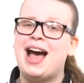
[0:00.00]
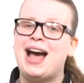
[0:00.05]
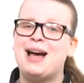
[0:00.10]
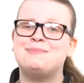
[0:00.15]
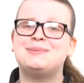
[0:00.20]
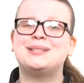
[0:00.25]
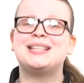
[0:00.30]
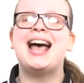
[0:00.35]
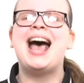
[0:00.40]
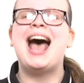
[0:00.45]

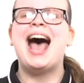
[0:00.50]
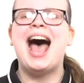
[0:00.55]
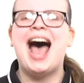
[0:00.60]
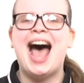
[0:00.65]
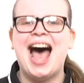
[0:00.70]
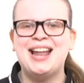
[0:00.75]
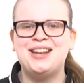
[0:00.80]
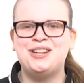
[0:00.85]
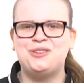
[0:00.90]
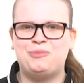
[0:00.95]
apps
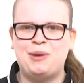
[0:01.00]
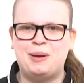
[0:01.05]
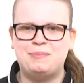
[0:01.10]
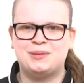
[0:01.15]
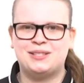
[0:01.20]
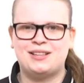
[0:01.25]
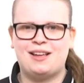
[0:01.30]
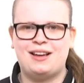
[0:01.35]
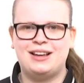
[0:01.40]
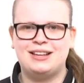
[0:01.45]
and
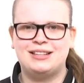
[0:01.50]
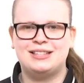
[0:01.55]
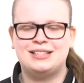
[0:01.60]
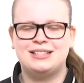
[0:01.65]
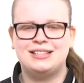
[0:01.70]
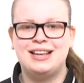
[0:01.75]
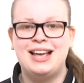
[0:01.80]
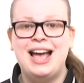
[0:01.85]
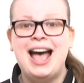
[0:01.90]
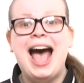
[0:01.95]
websites